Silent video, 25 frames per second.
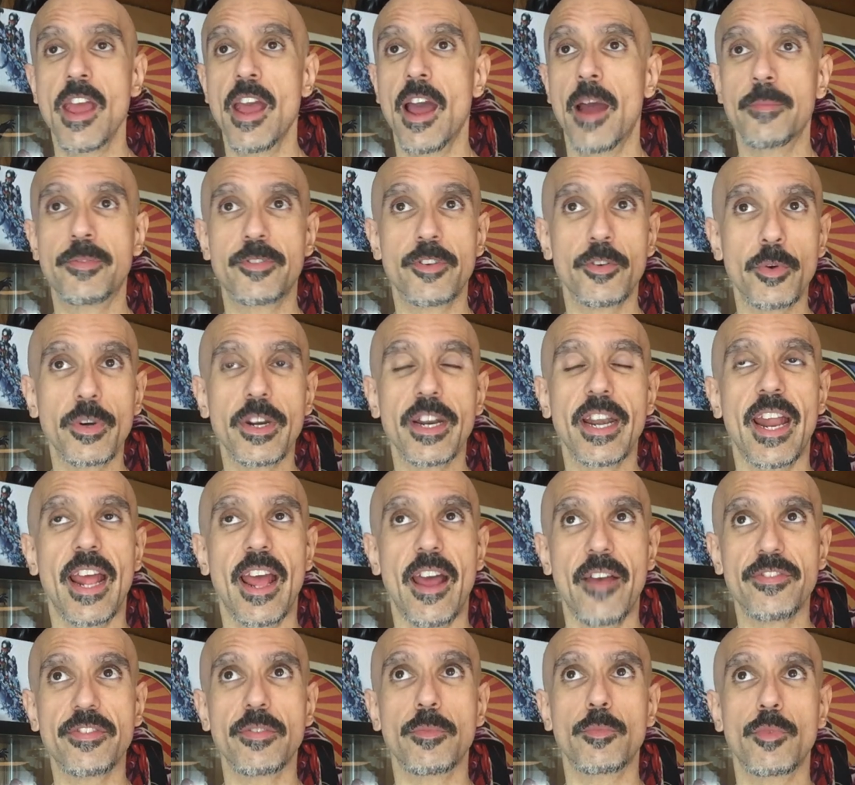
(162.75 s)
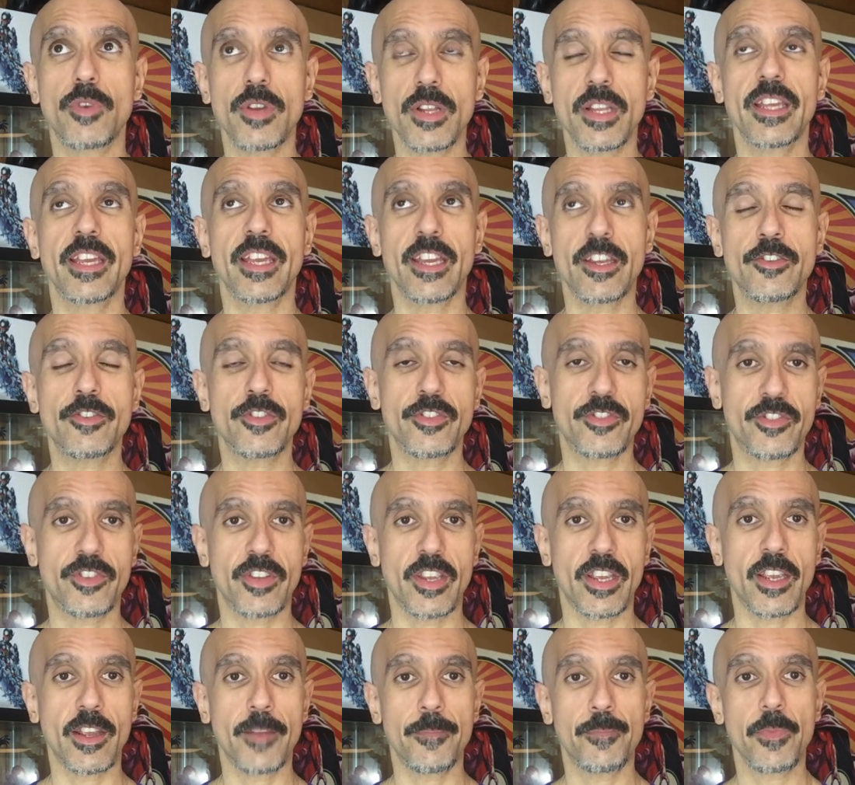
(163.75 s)
I'm sure we're going to have some really
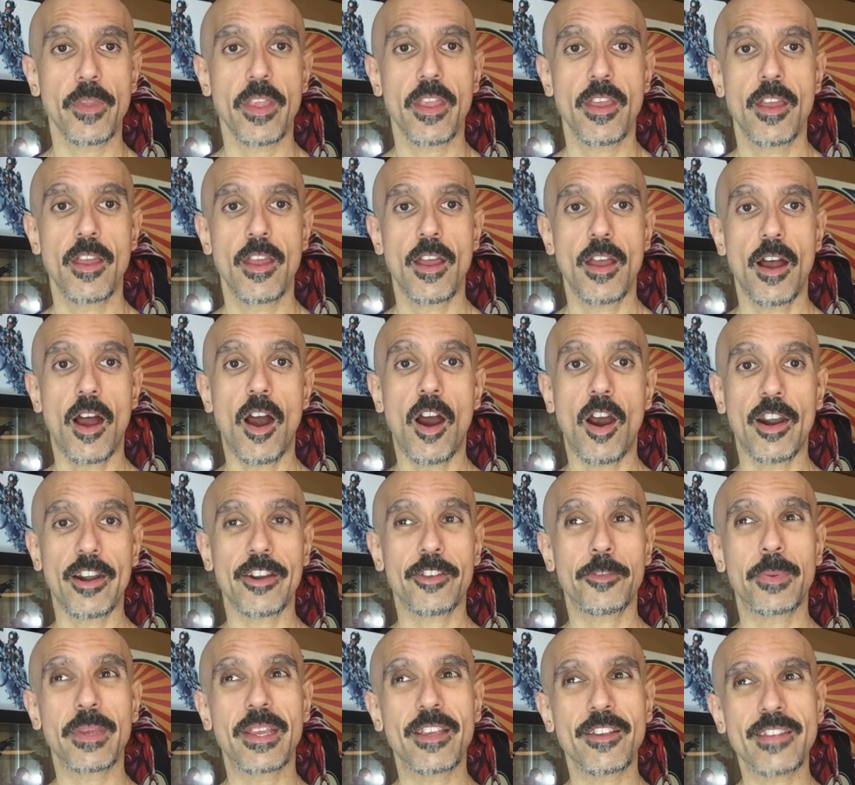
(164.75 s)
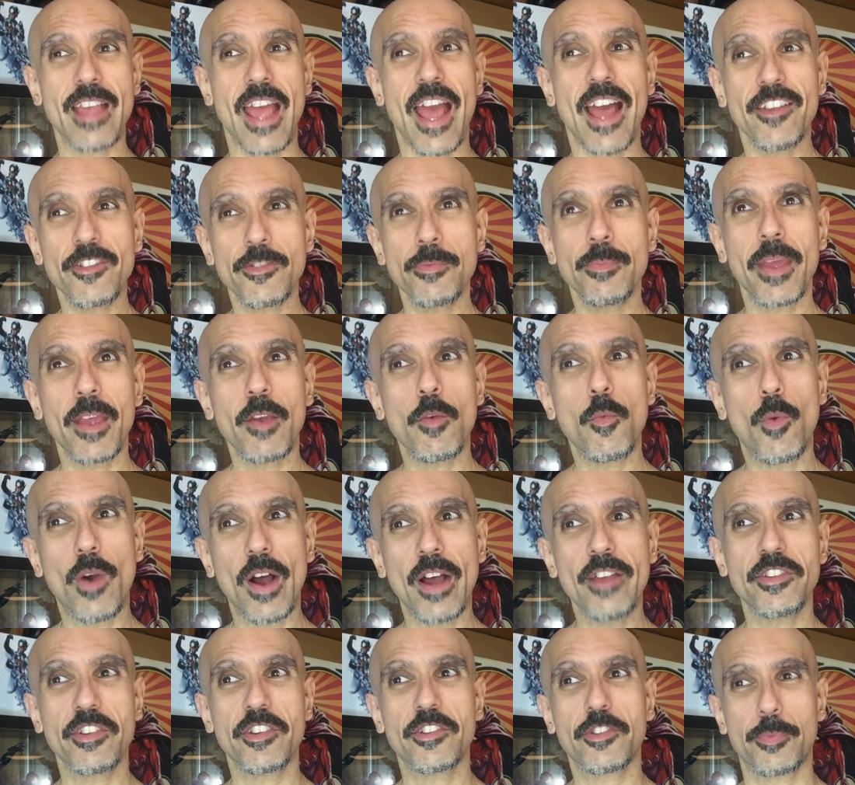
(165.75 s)
interesting arcs, because Esme
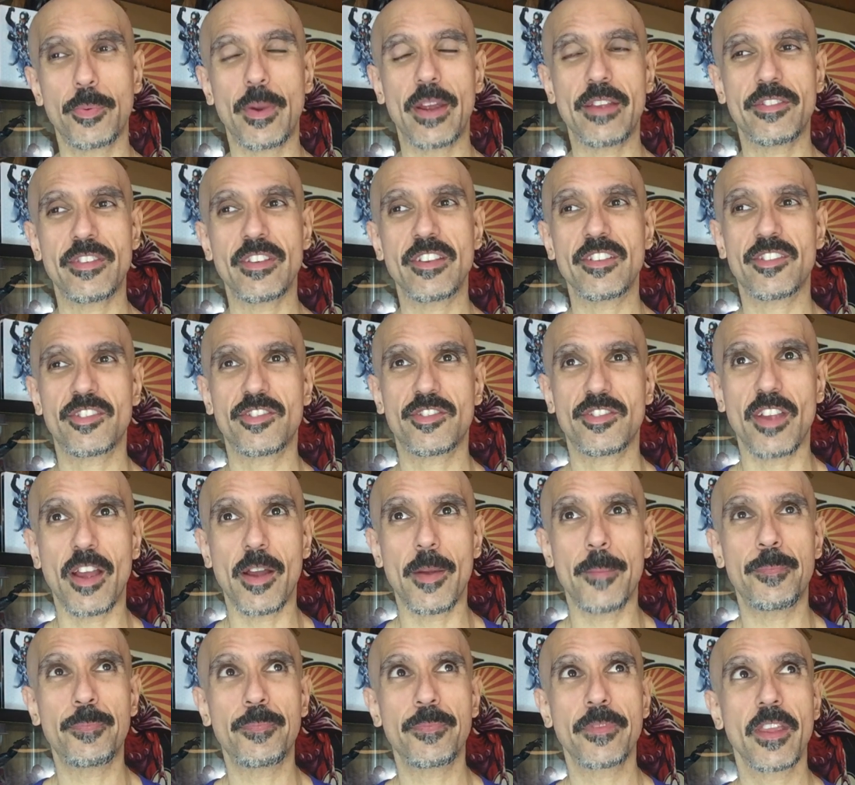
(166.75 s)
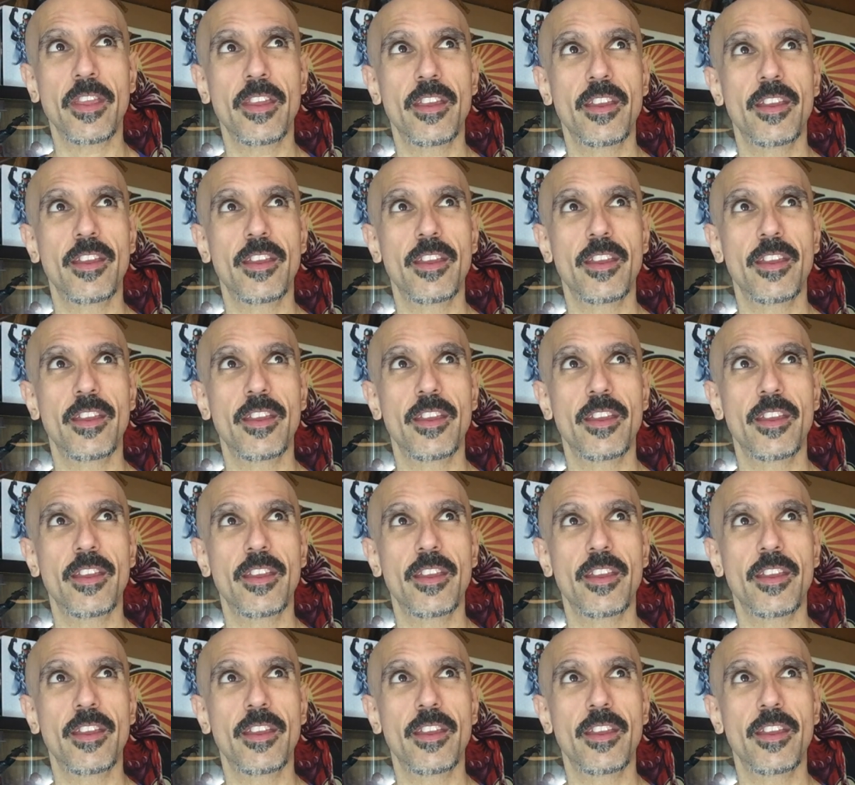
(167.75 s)
was expressing some